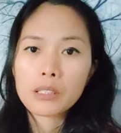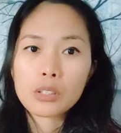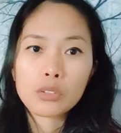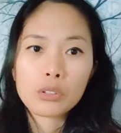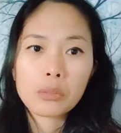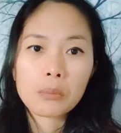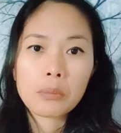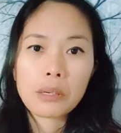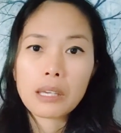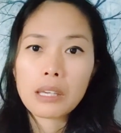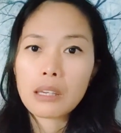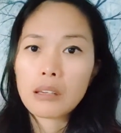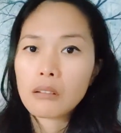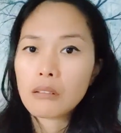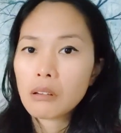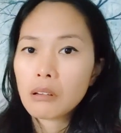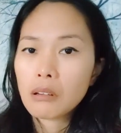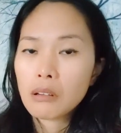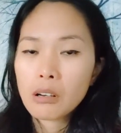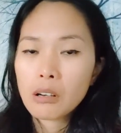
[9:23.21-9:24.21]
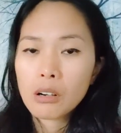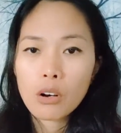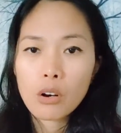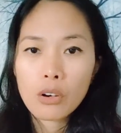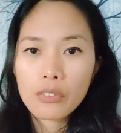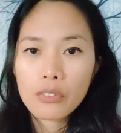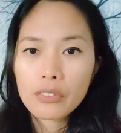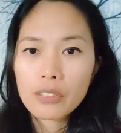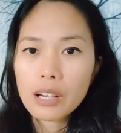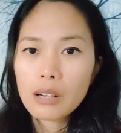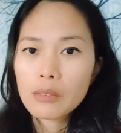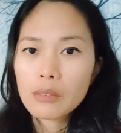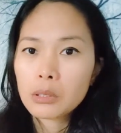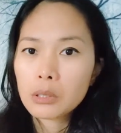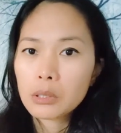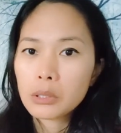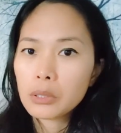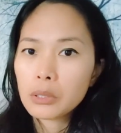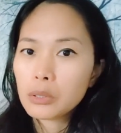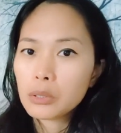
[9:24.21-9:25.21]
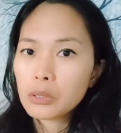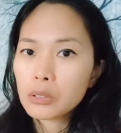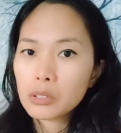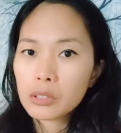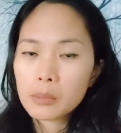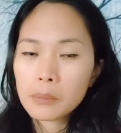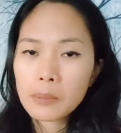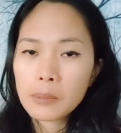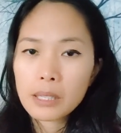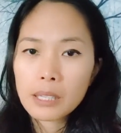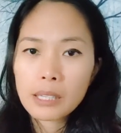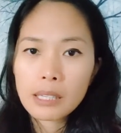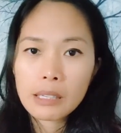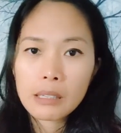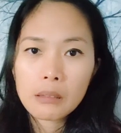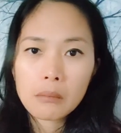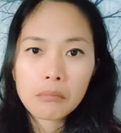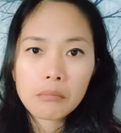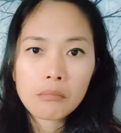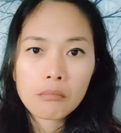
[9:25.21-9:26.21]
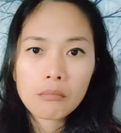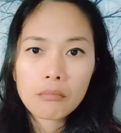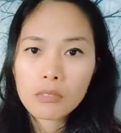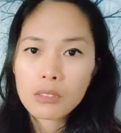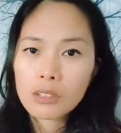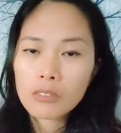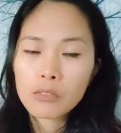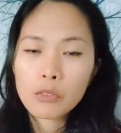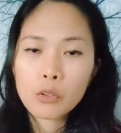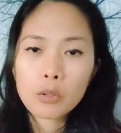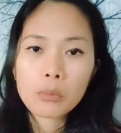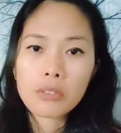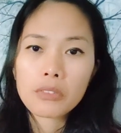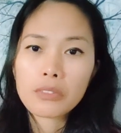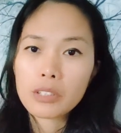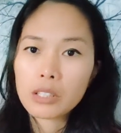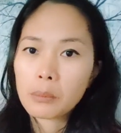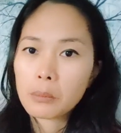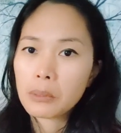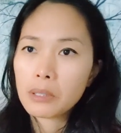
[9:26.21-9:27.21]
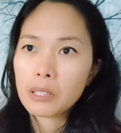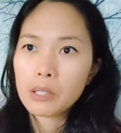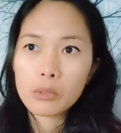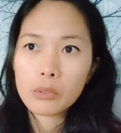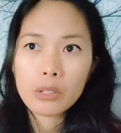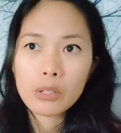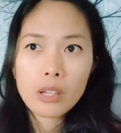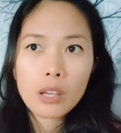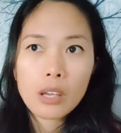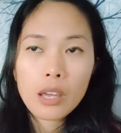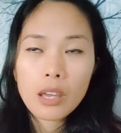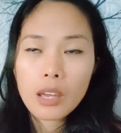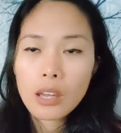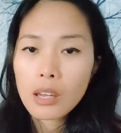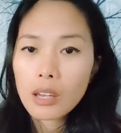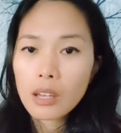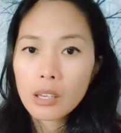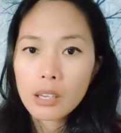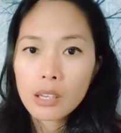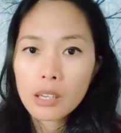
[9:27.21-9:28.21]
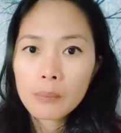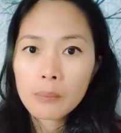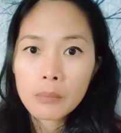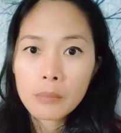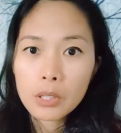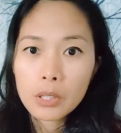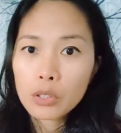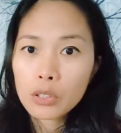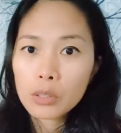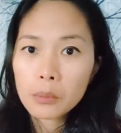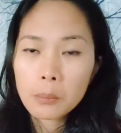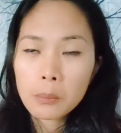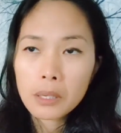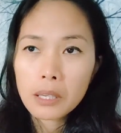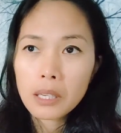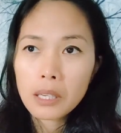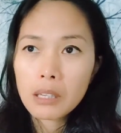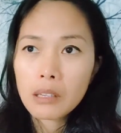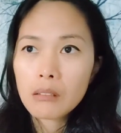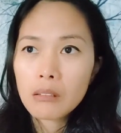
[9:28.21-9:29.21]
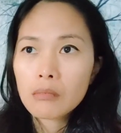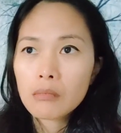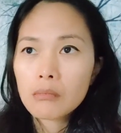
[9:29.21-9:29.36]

Could be OFW, could be former Filipino, it could be